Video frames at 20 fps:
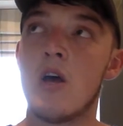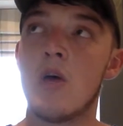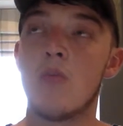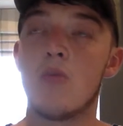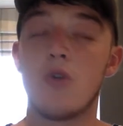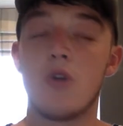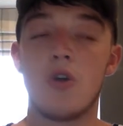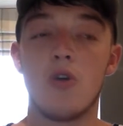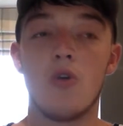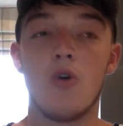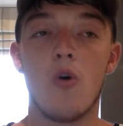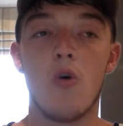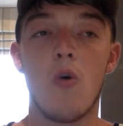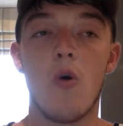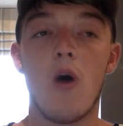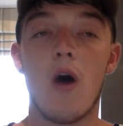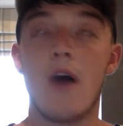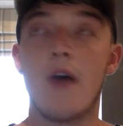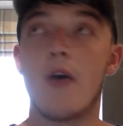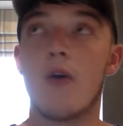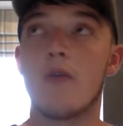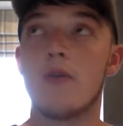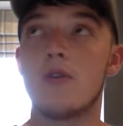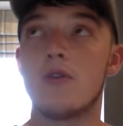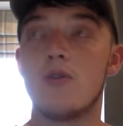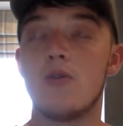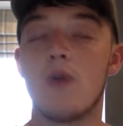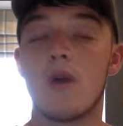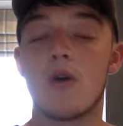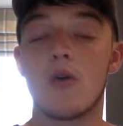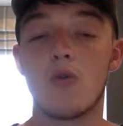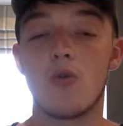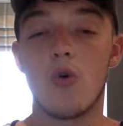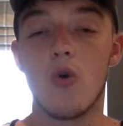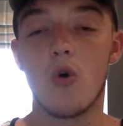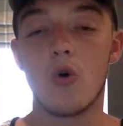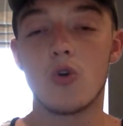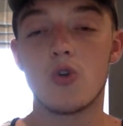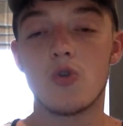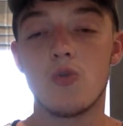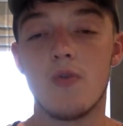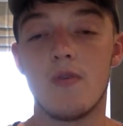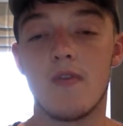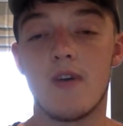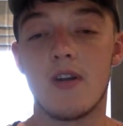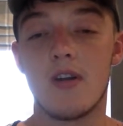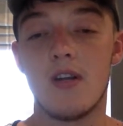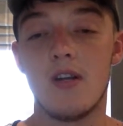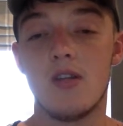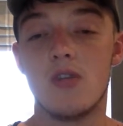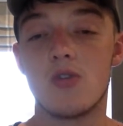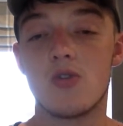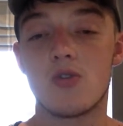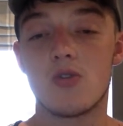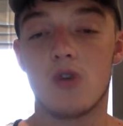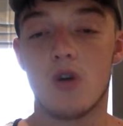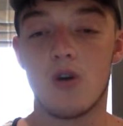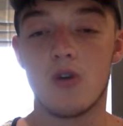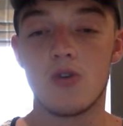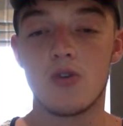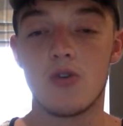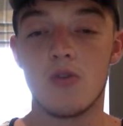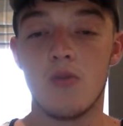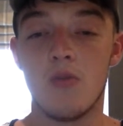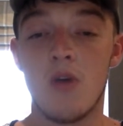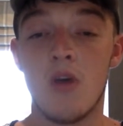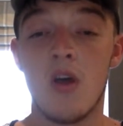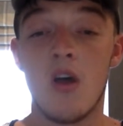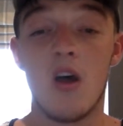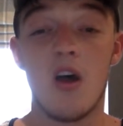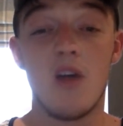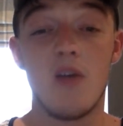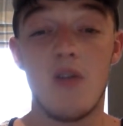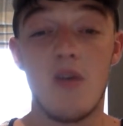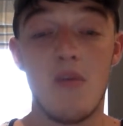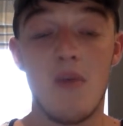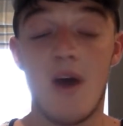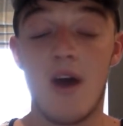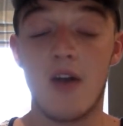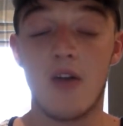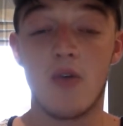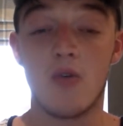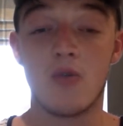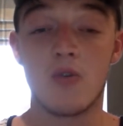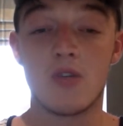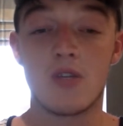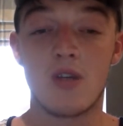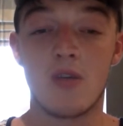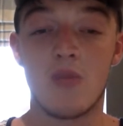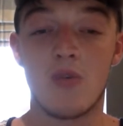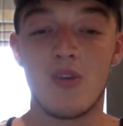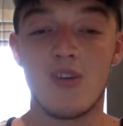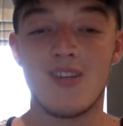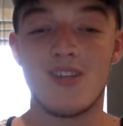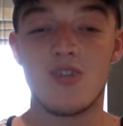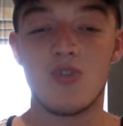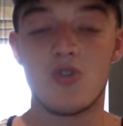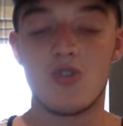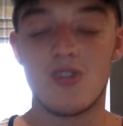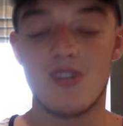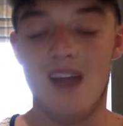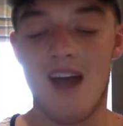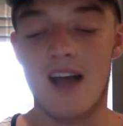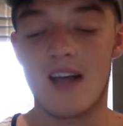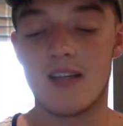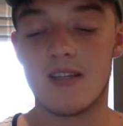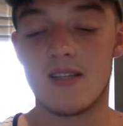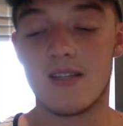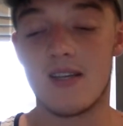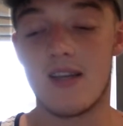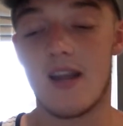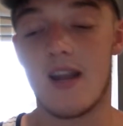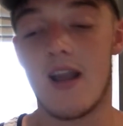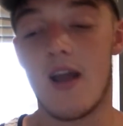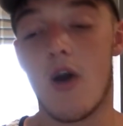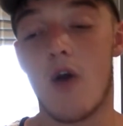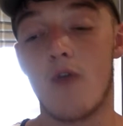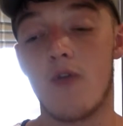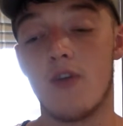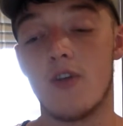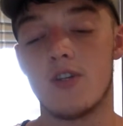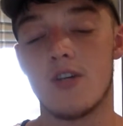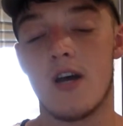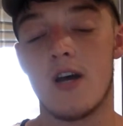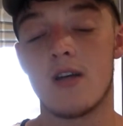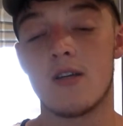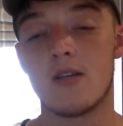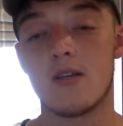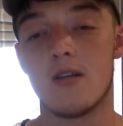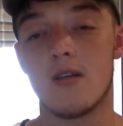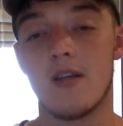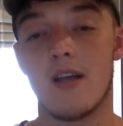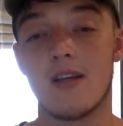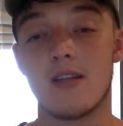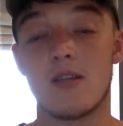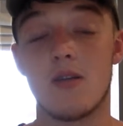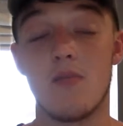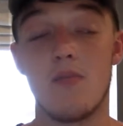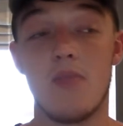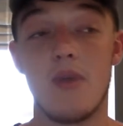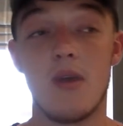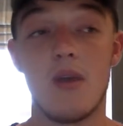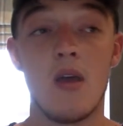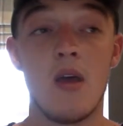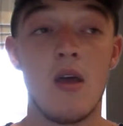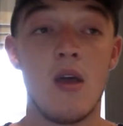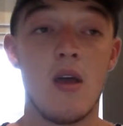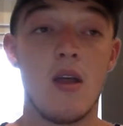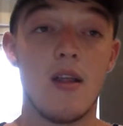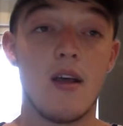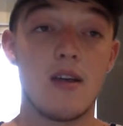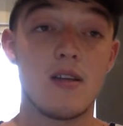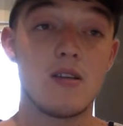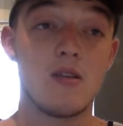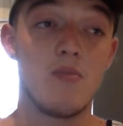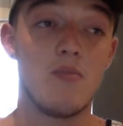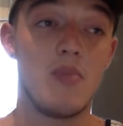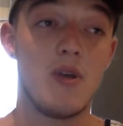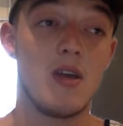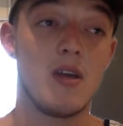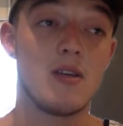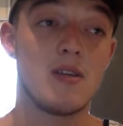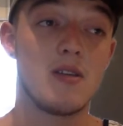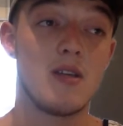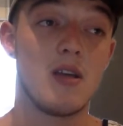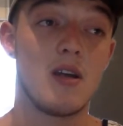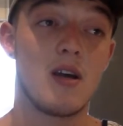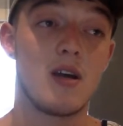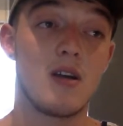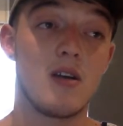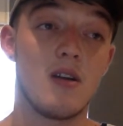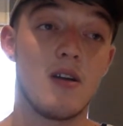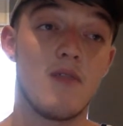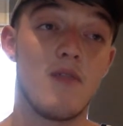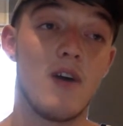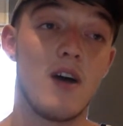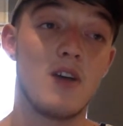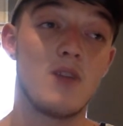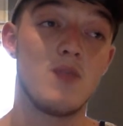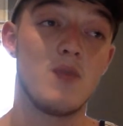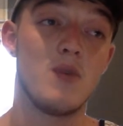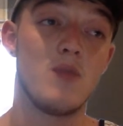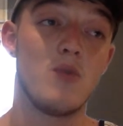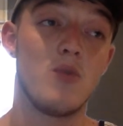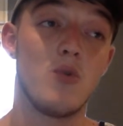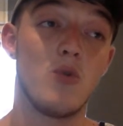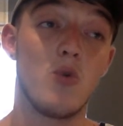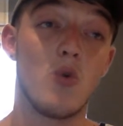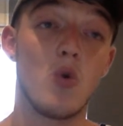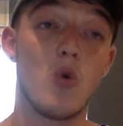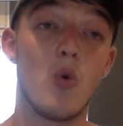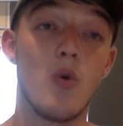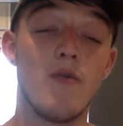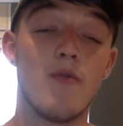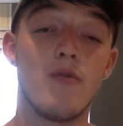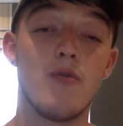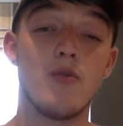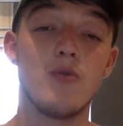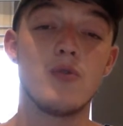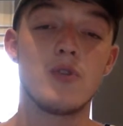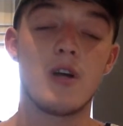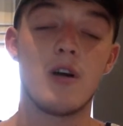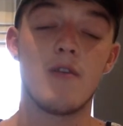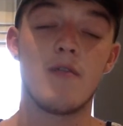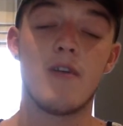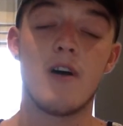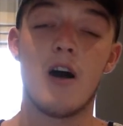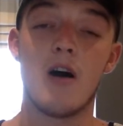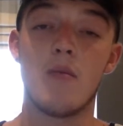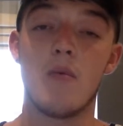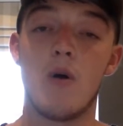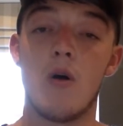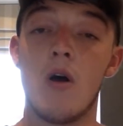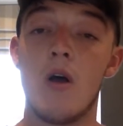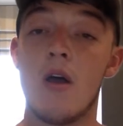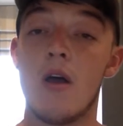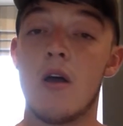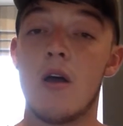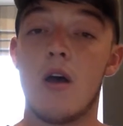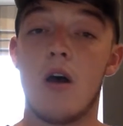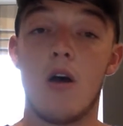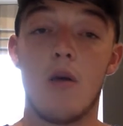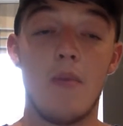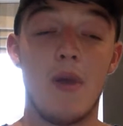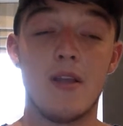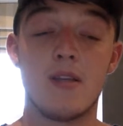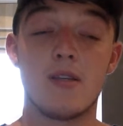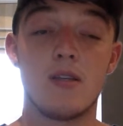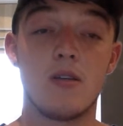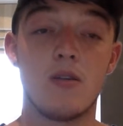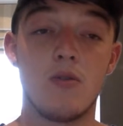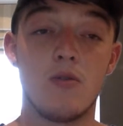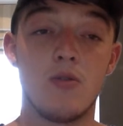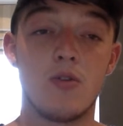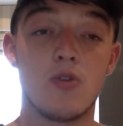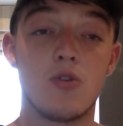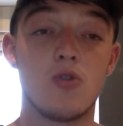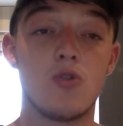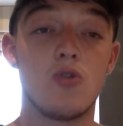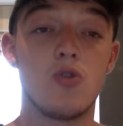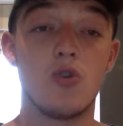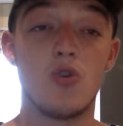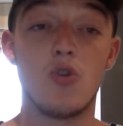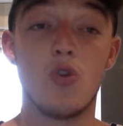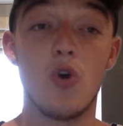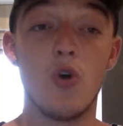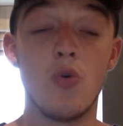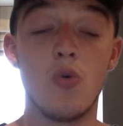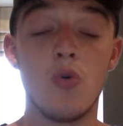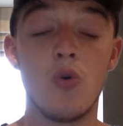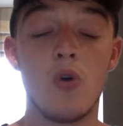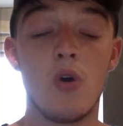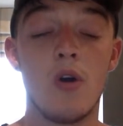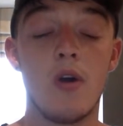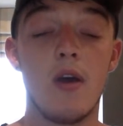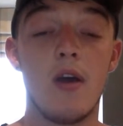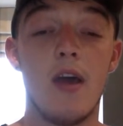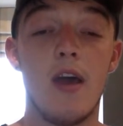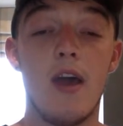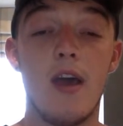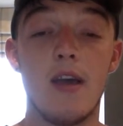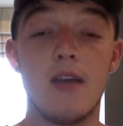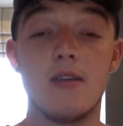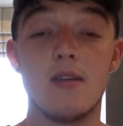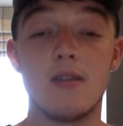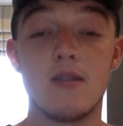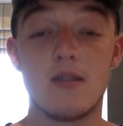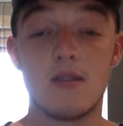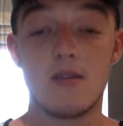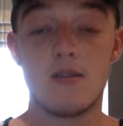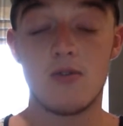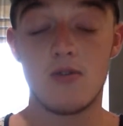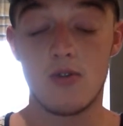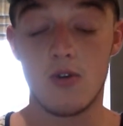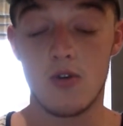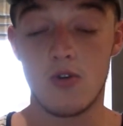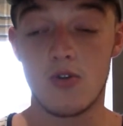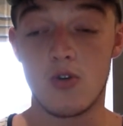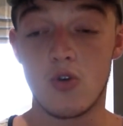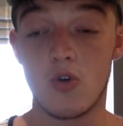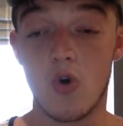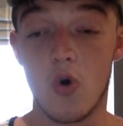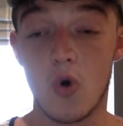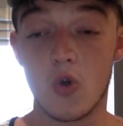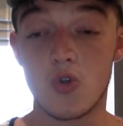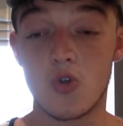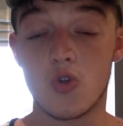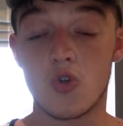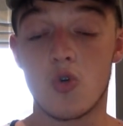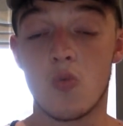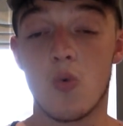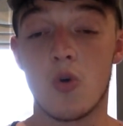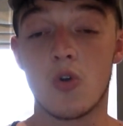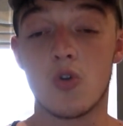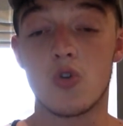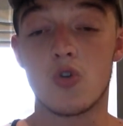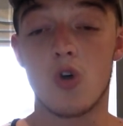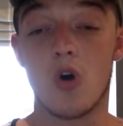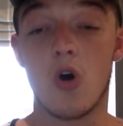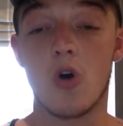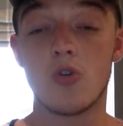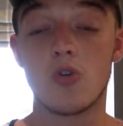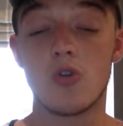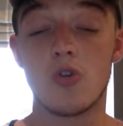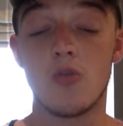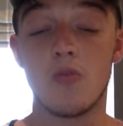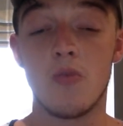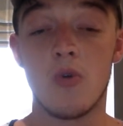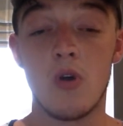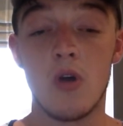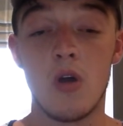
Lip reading: But you know what? I always knew I could go to them if I needed to talk to them. And they might not understand, but it's just nice to get it off your chest. And that's the biggest thing I can advise people who are going through self-harm or mental illness to do, is to go to someone and talk to them.